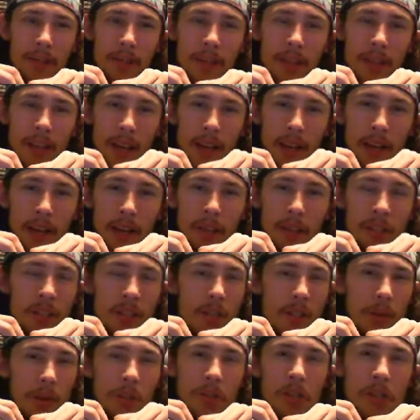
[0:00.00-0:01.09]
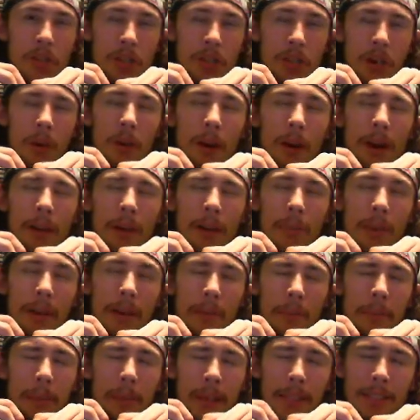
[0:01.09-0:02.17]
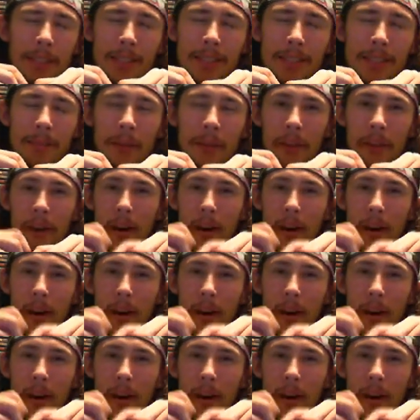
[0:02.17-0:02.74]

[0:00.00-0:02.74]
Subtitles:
You just don't show up, and it pisses me off.